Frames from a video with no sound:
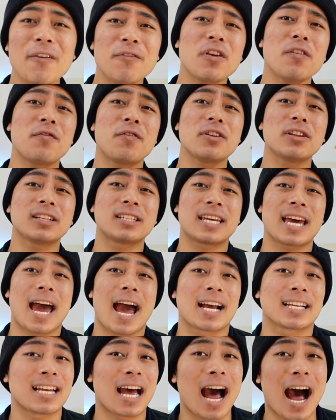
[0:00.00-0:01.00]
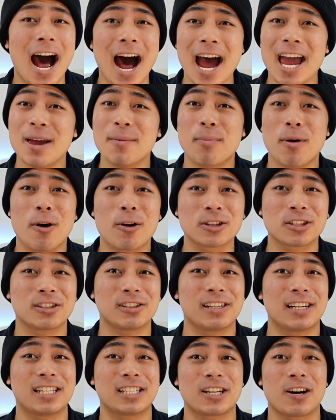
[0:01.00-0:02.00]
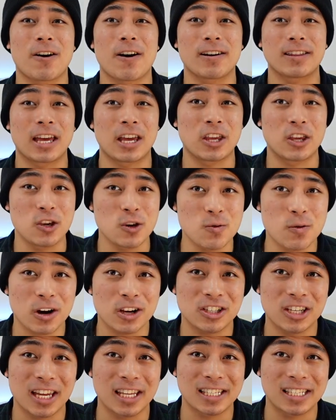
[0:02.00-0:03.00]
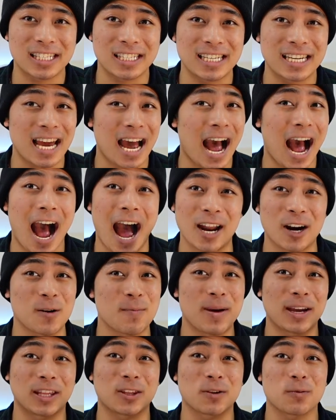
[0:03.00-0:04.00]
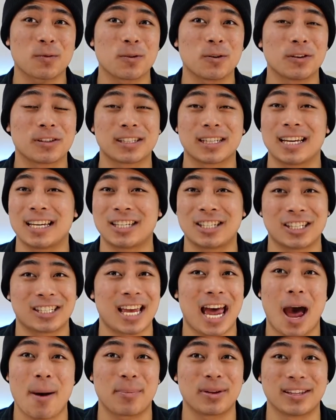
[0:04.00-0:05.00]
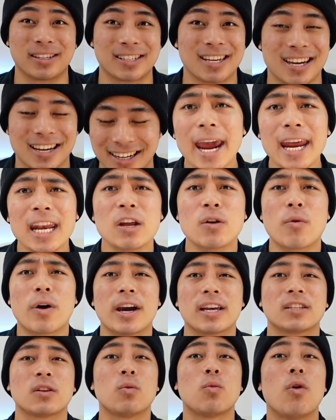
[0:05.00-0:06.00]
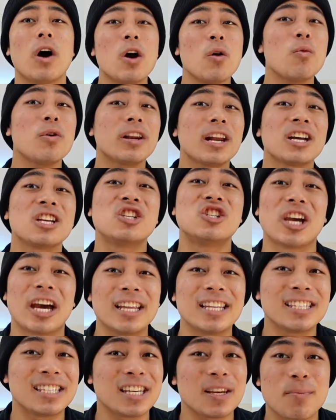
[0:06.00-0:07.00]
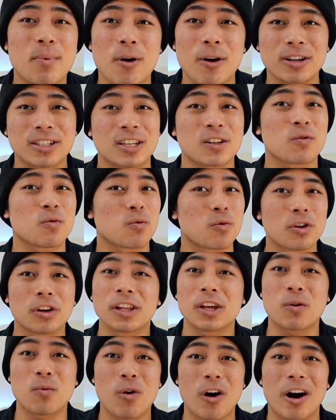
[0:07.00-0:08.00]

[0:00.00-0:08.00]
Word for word: If you feel attacked, I am personally sorry that you are Gen Z. I don't make the rules, it just happens. Anyways, what would a Gen Z person really